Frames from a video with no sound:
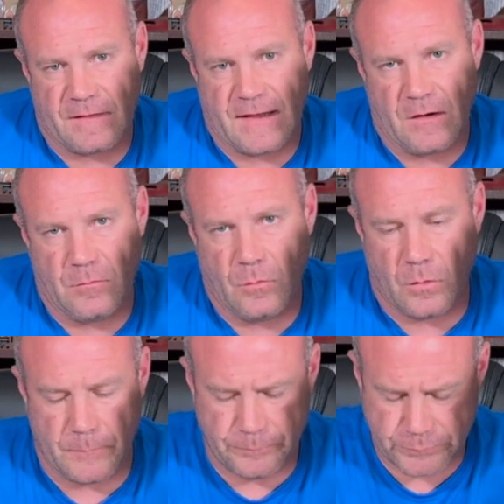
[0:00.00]
And so
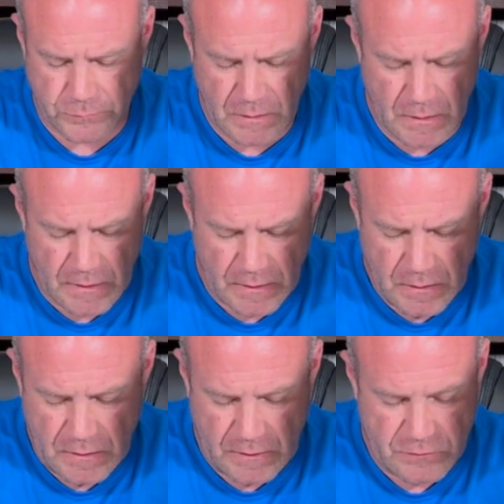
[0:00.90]
sometimes the kids at the gym
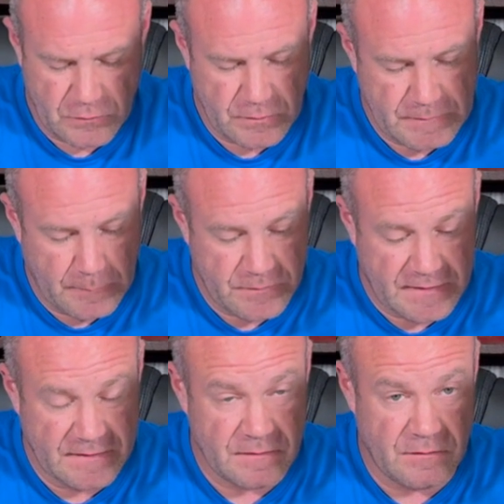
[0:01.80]
have learned that you don't
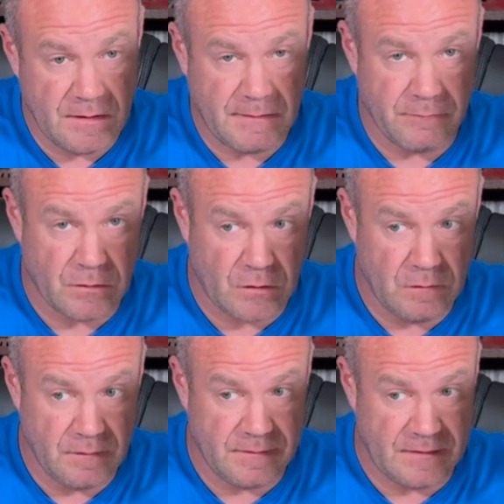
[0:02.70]
really have to do a
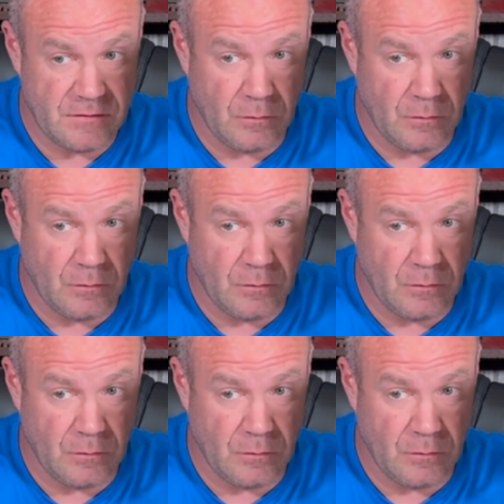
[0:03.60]
whole lot.